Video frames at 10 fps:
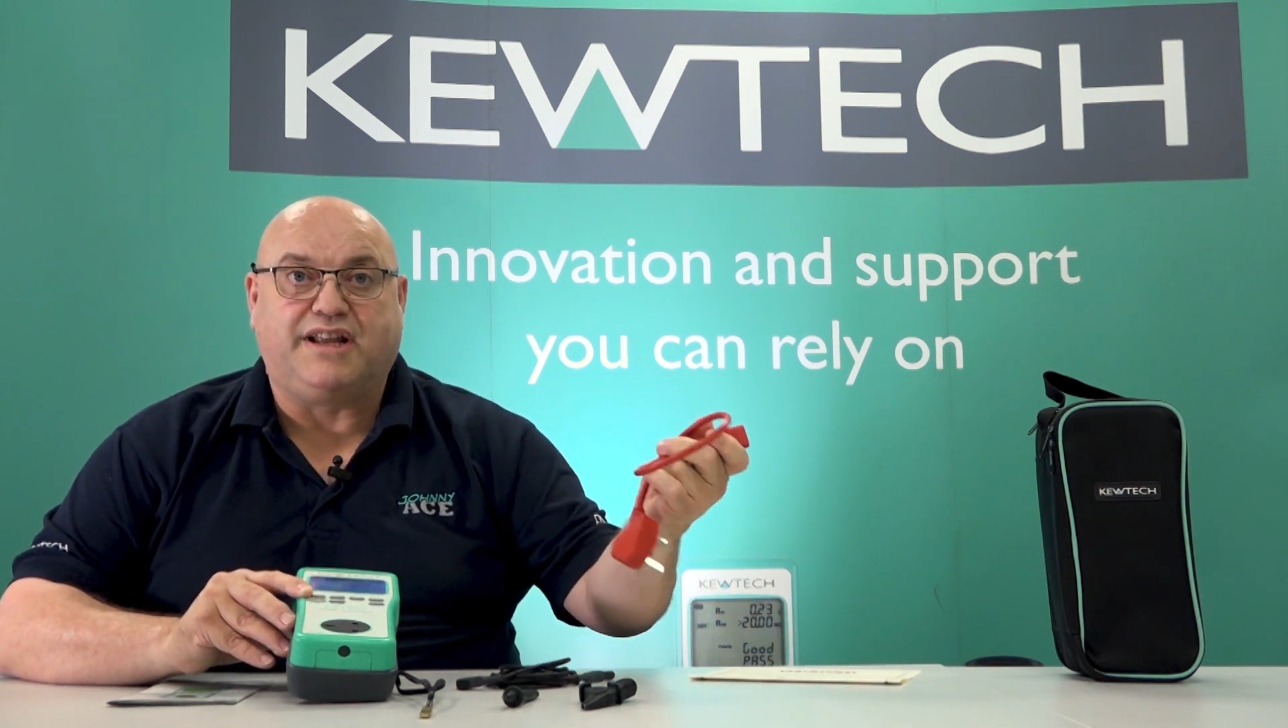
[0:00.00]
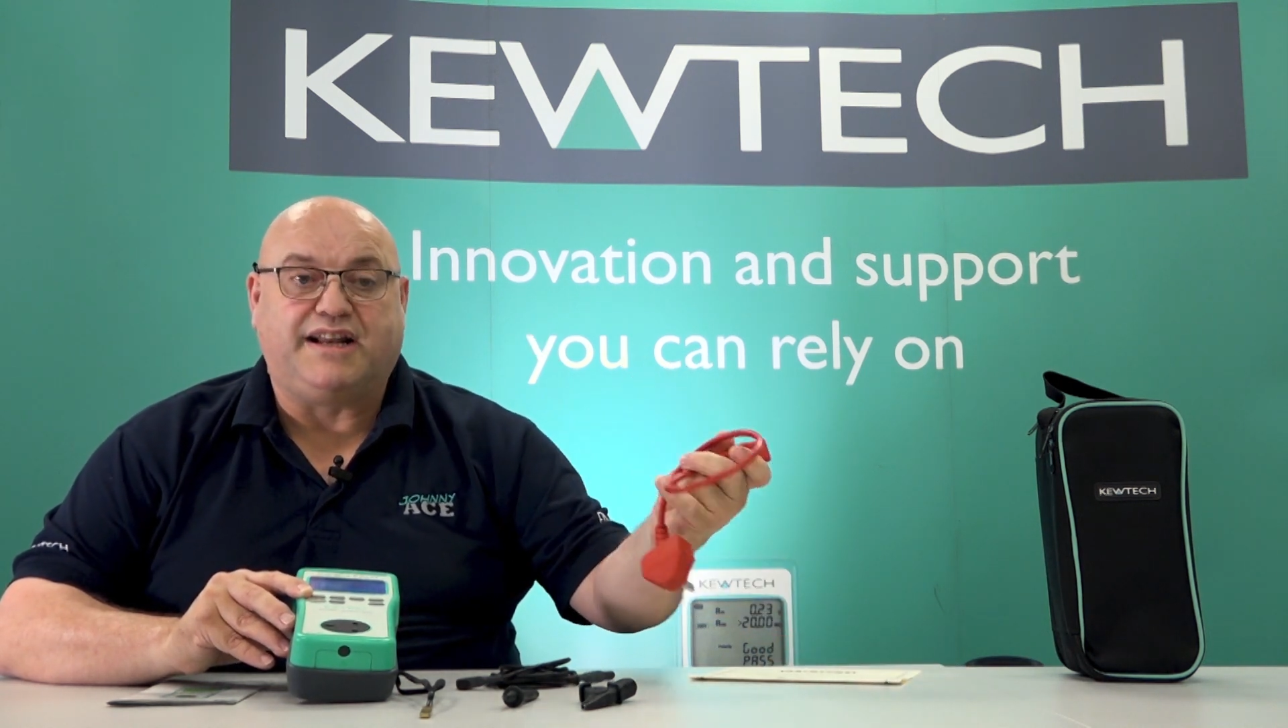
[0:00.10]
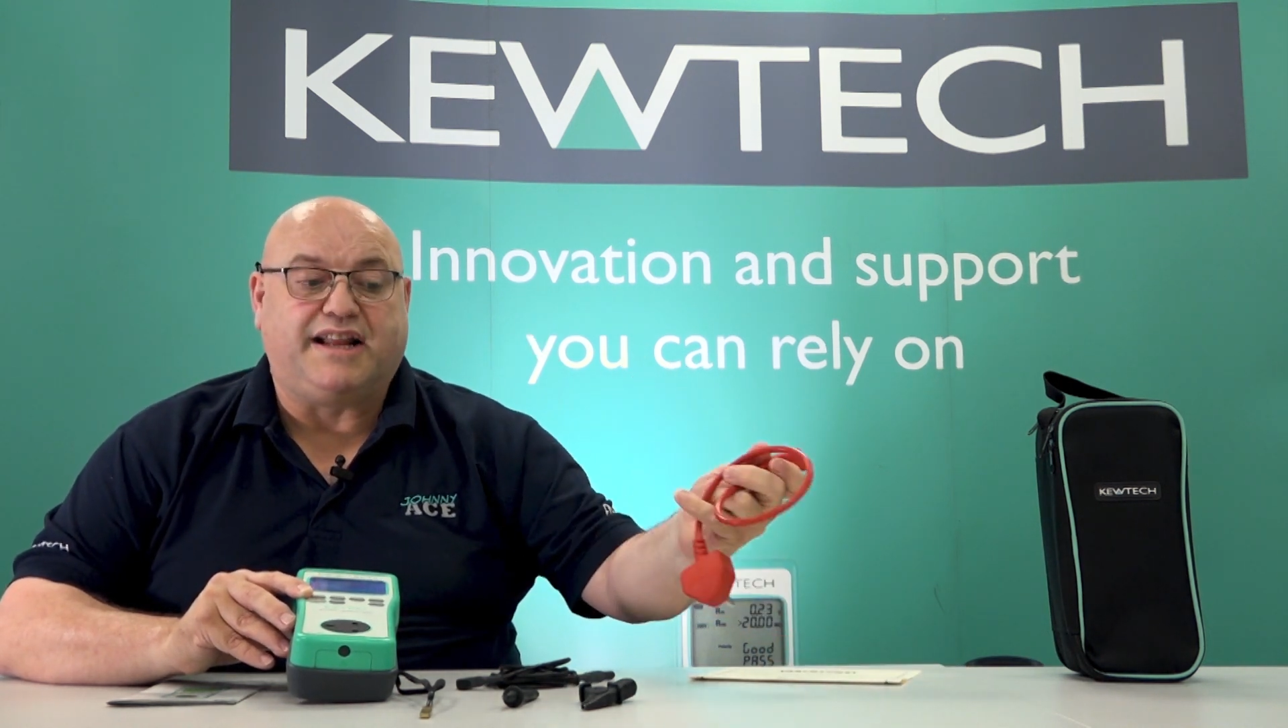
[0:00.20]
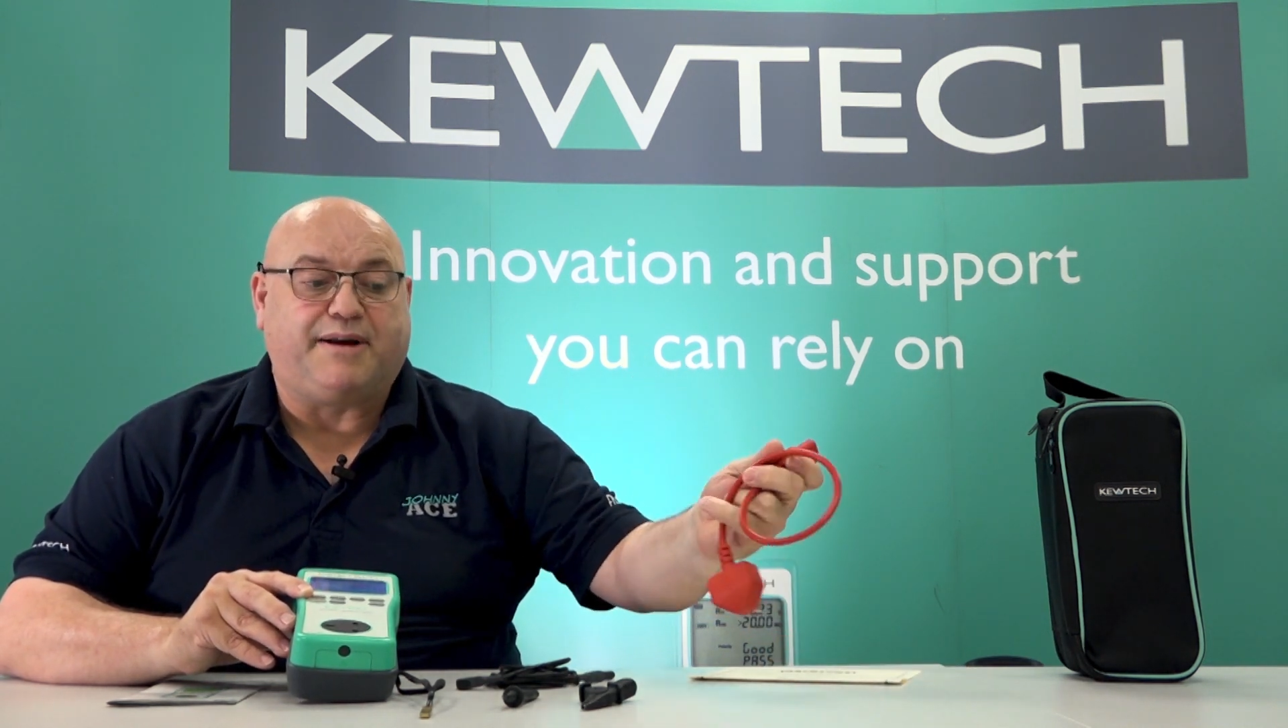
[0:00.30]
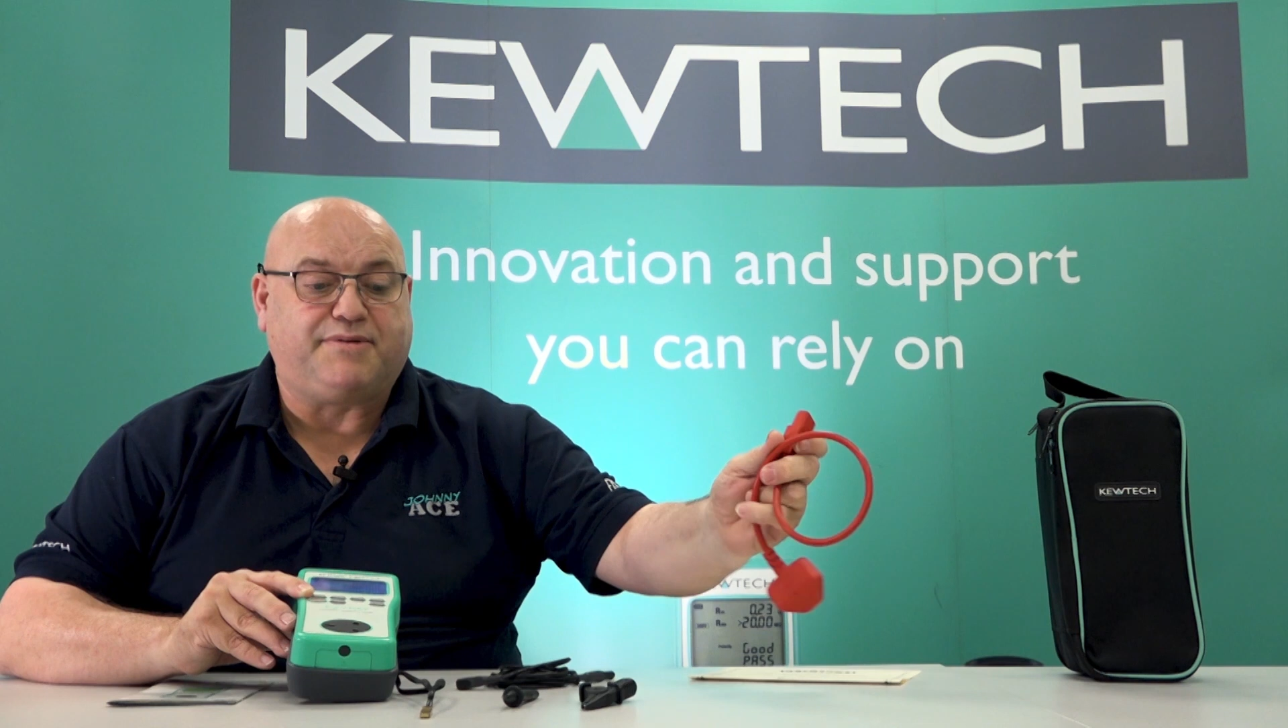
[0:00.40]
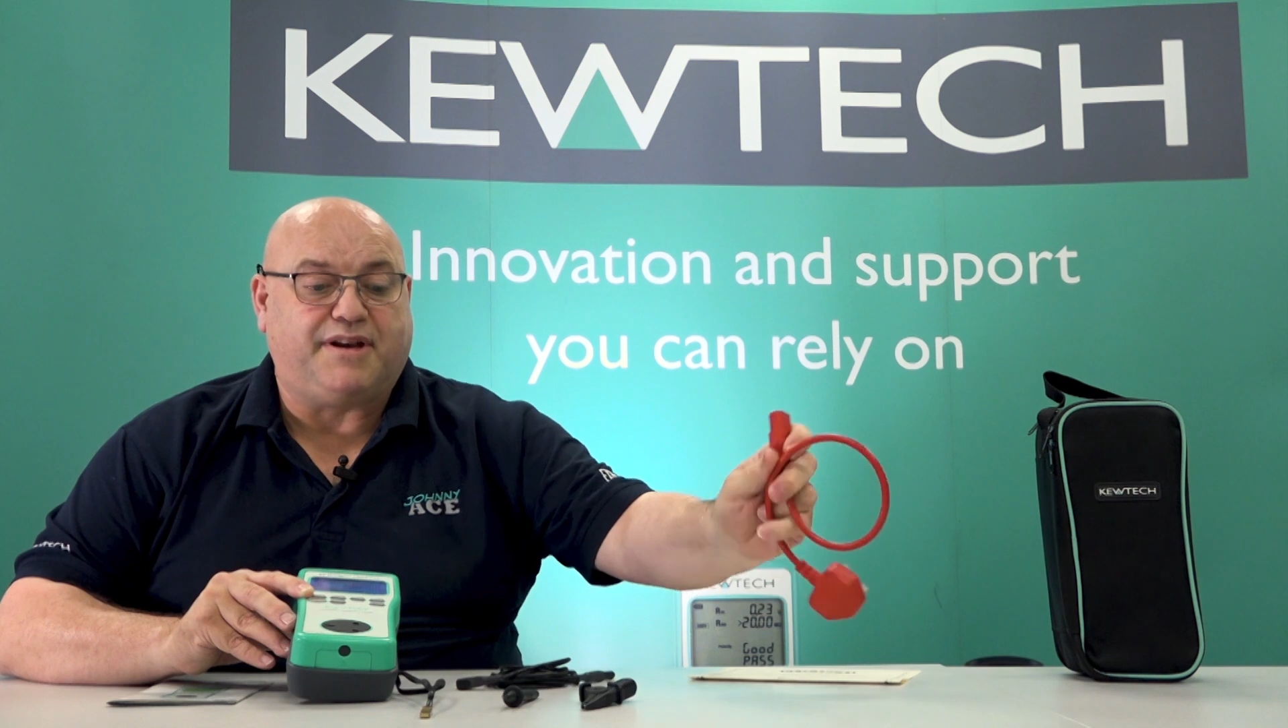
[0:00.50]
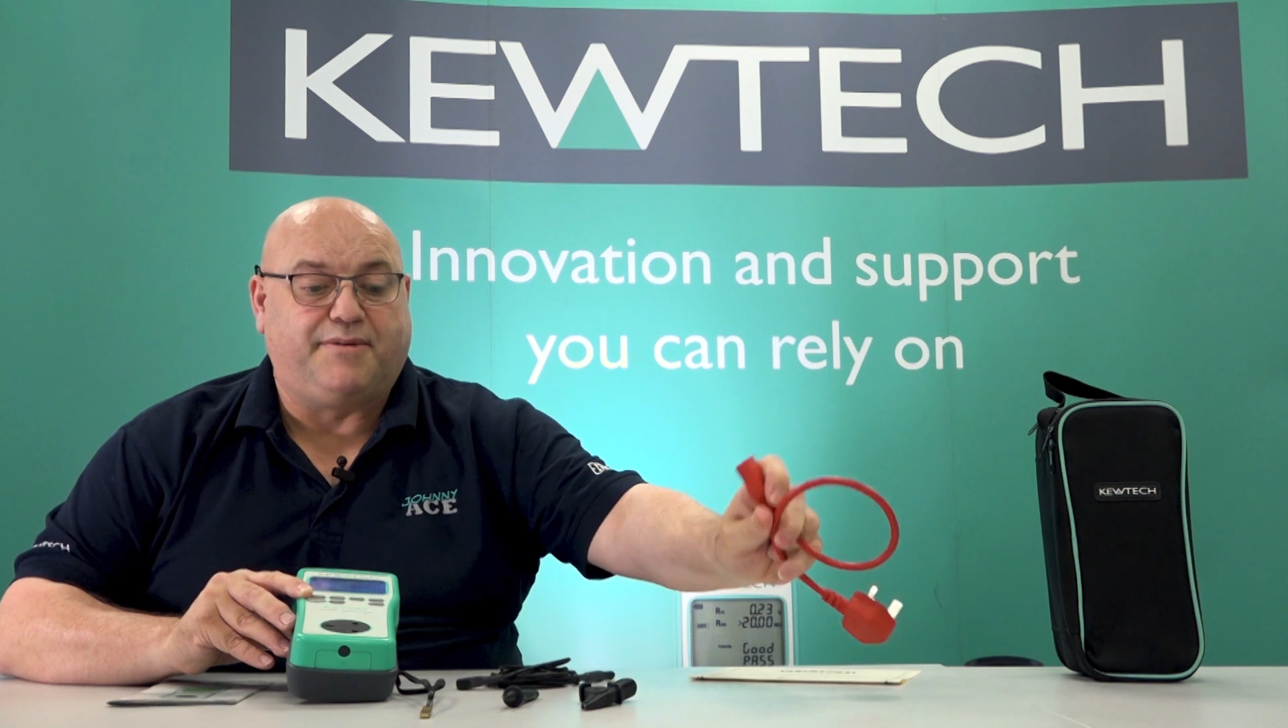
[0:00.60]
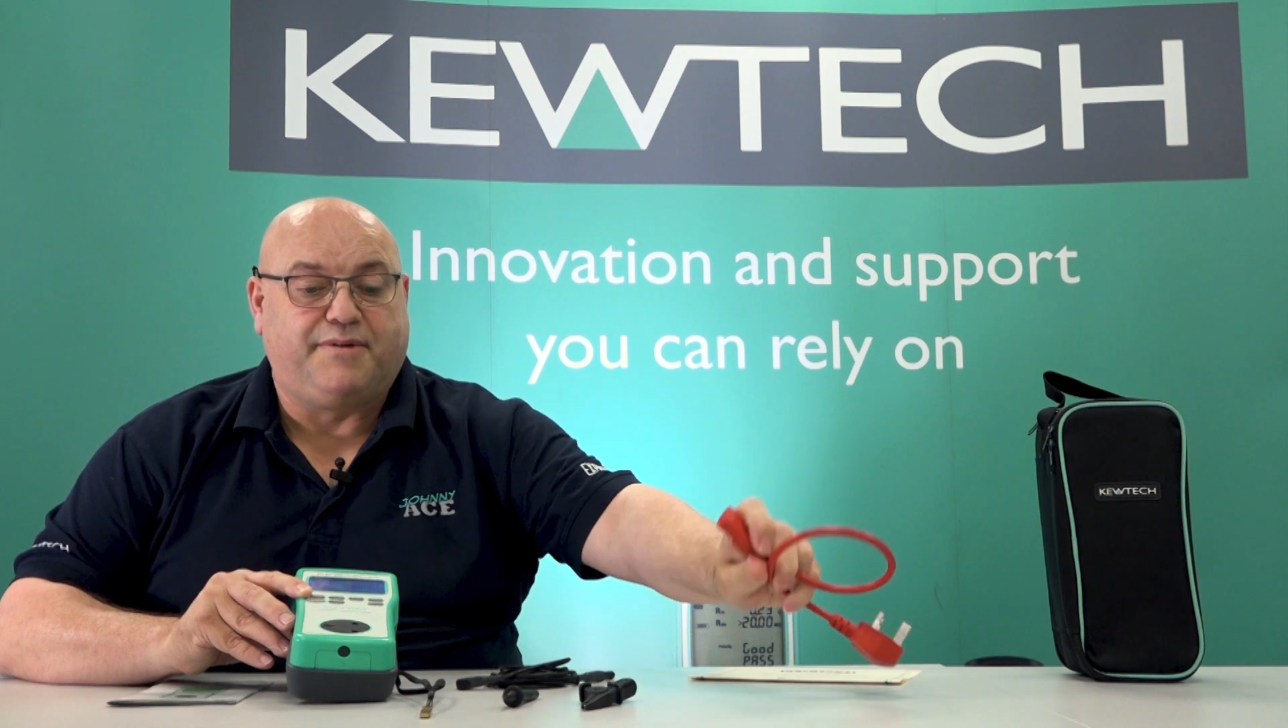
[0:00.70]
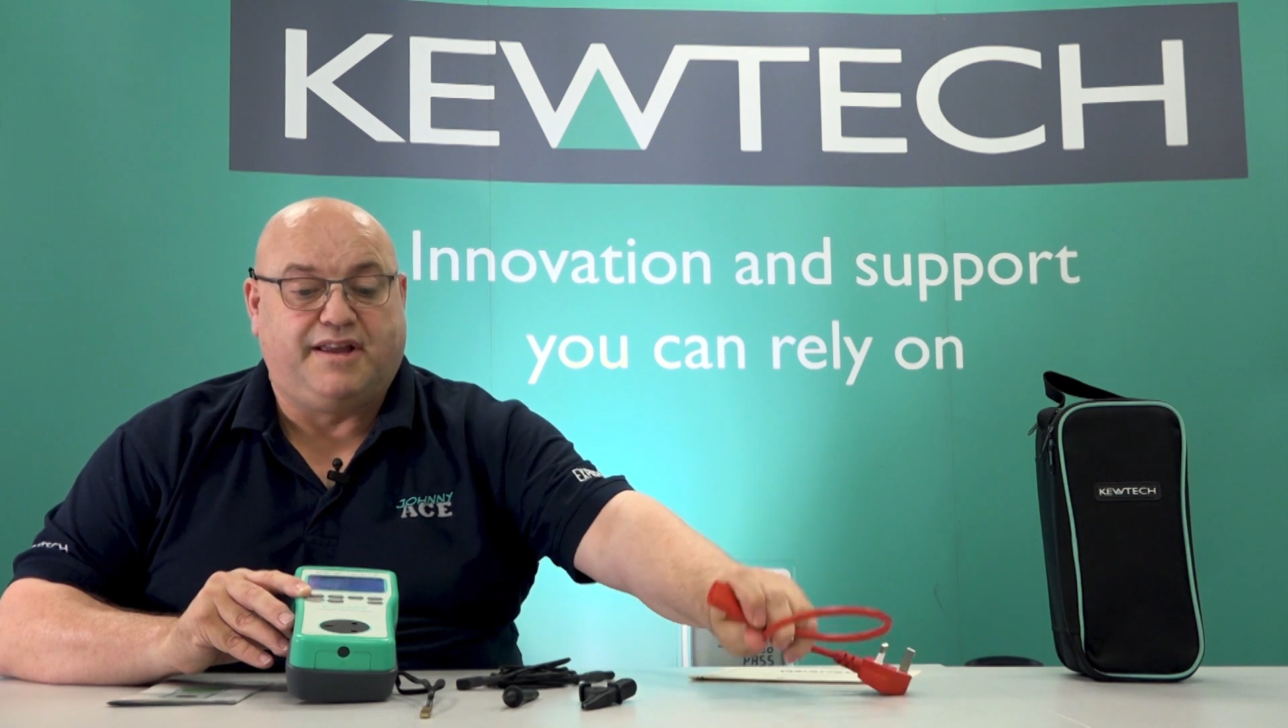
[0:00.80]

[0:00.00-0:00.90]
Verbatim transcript: lead adapter.